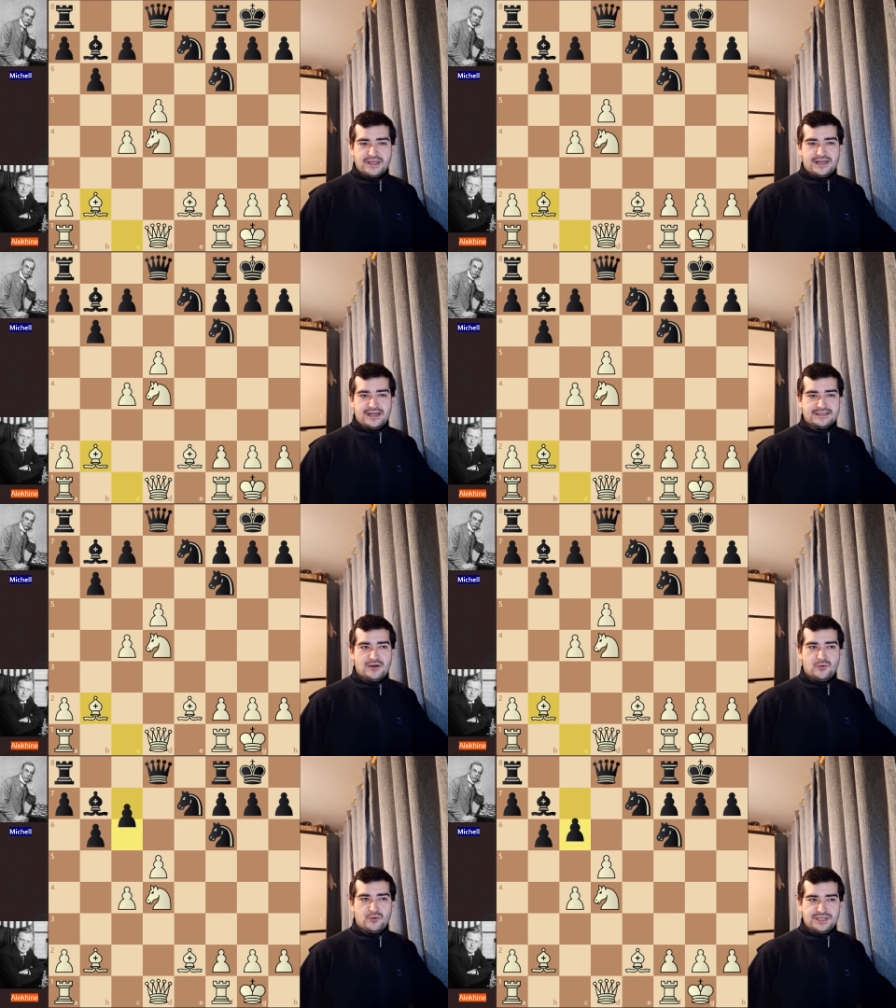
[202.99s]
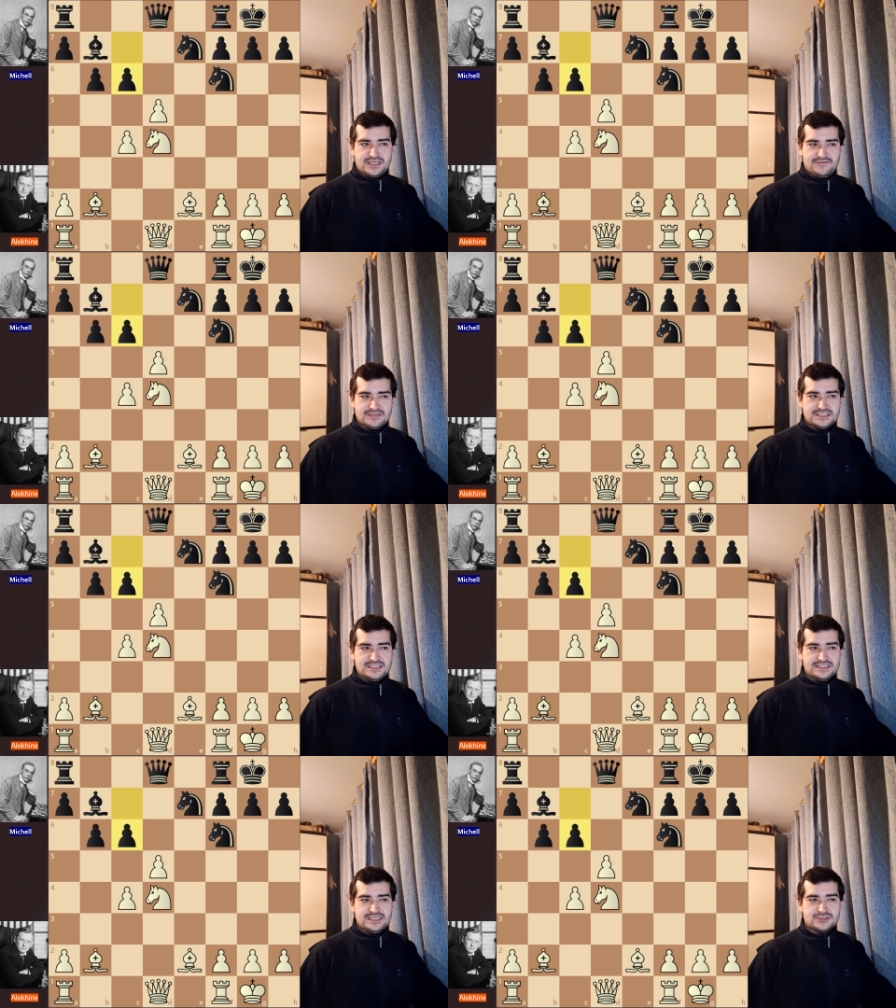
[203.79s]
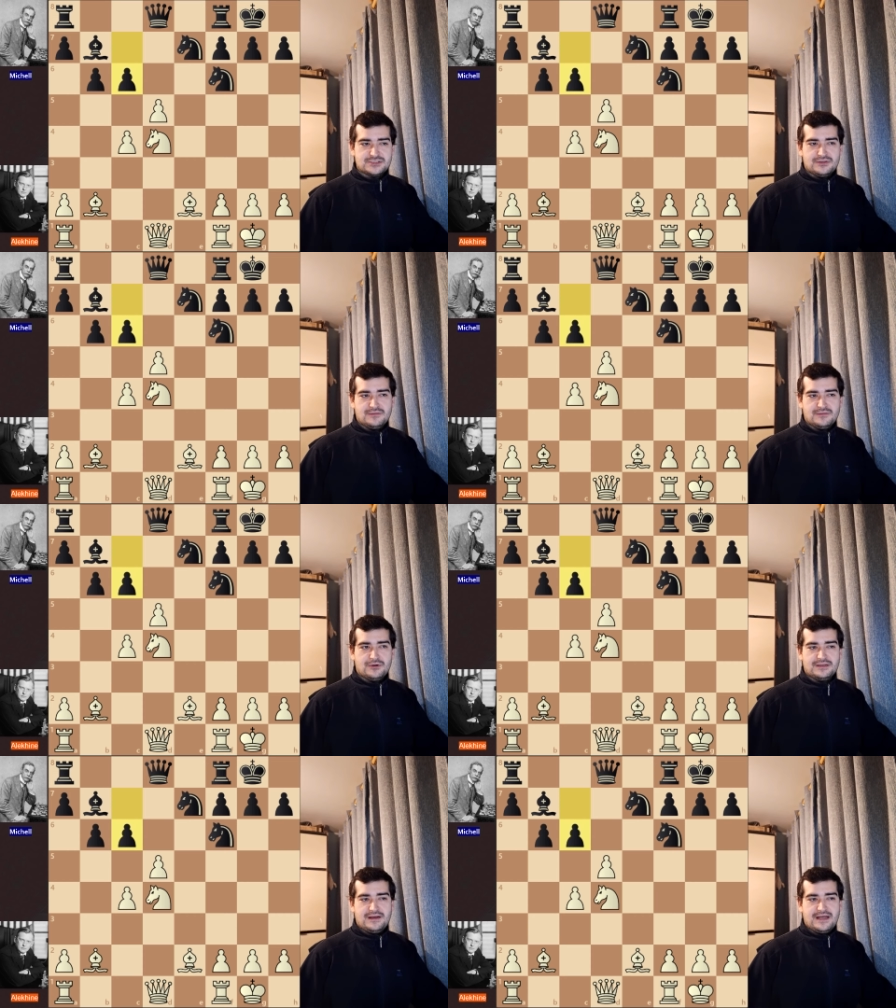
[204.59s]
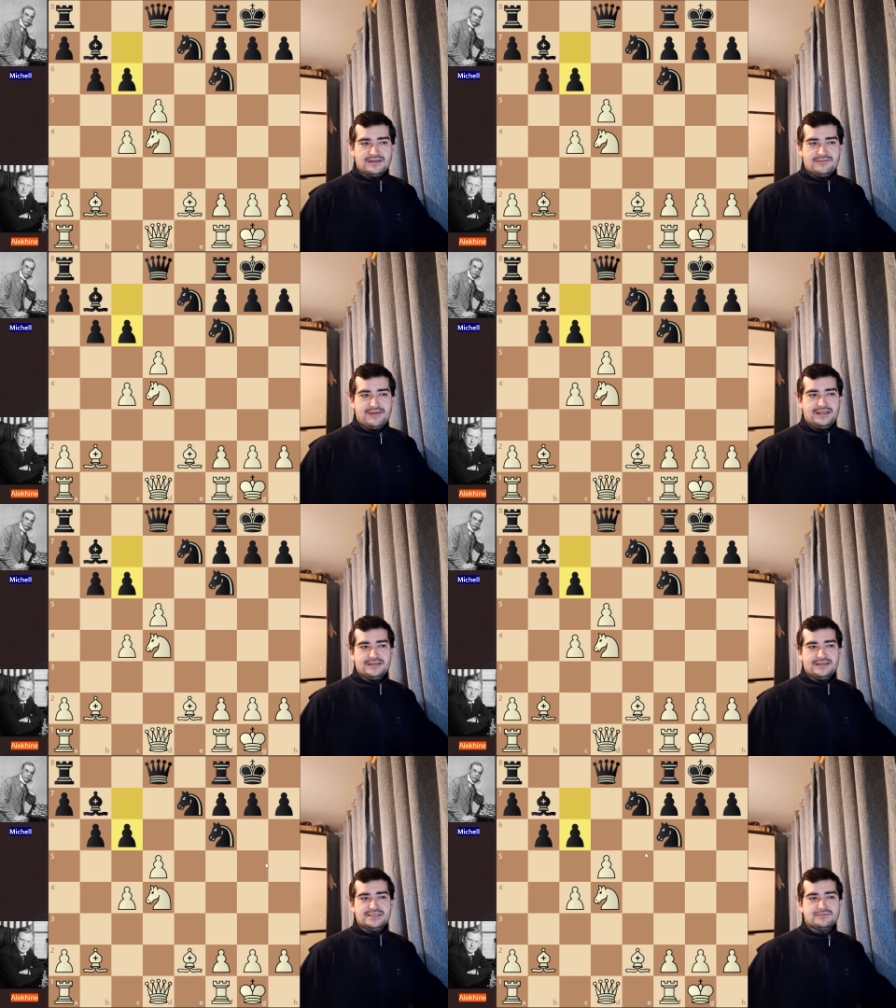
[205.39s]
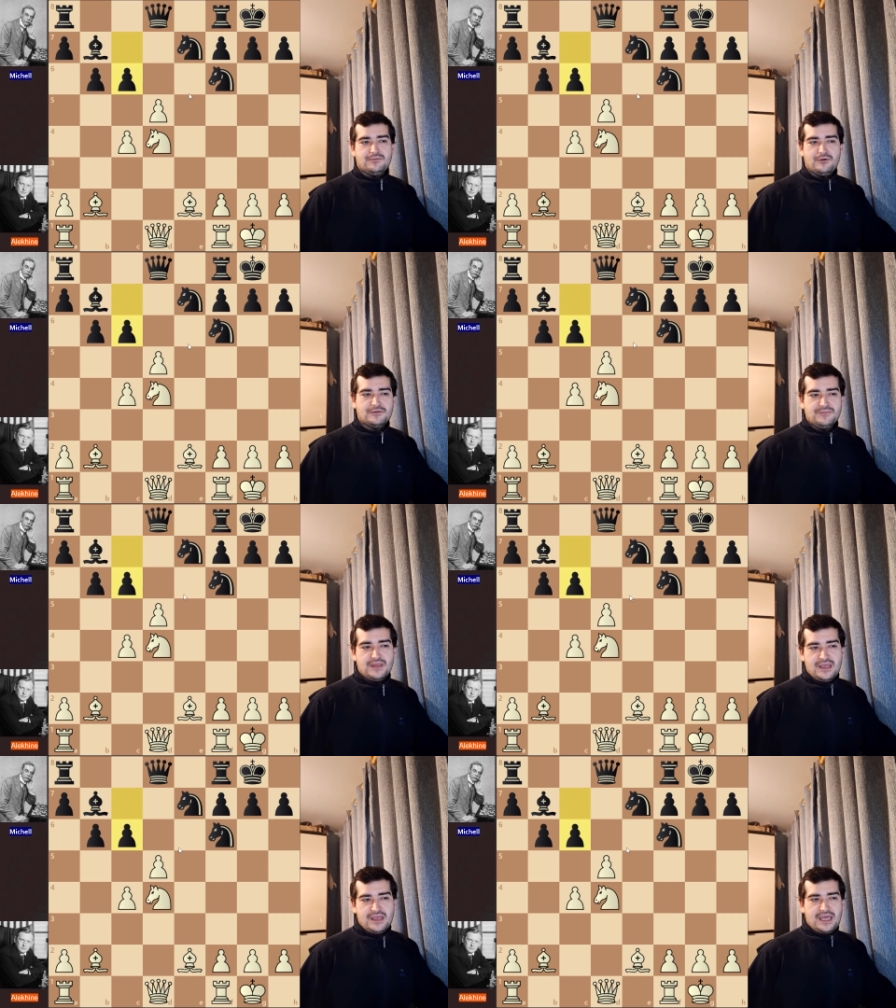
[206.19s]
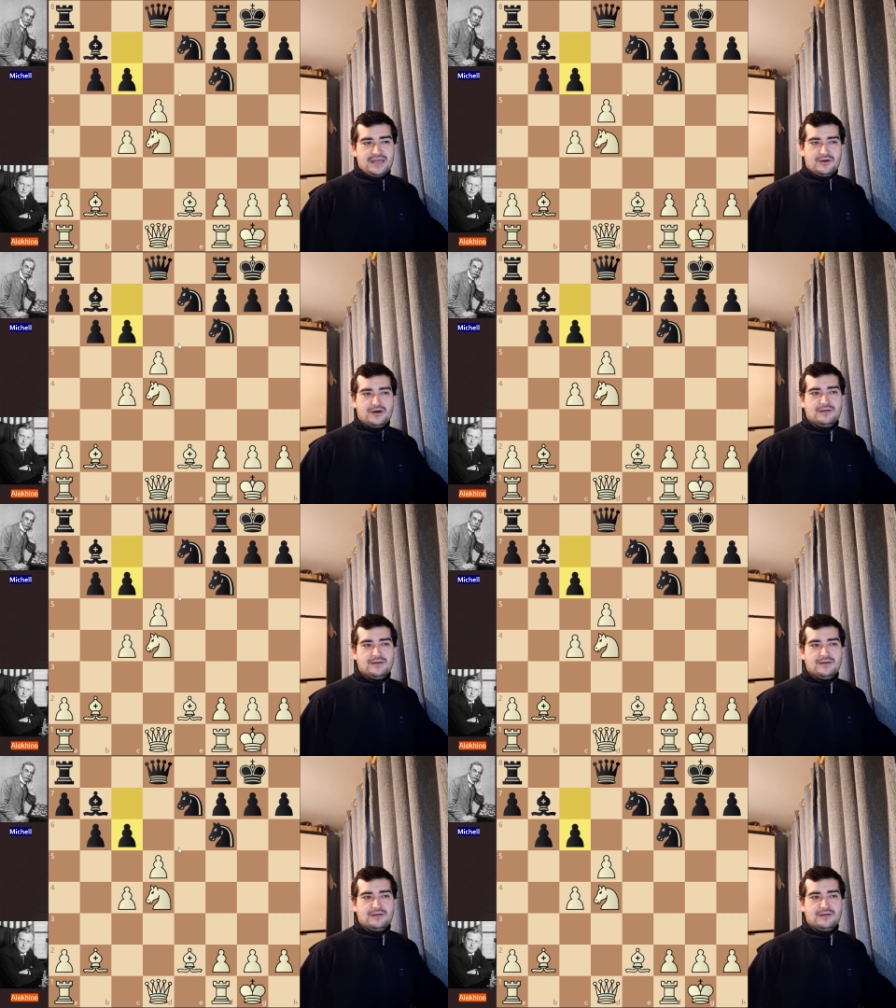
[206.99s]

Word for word: Right now we have c6 on the board, undermining this pawn, and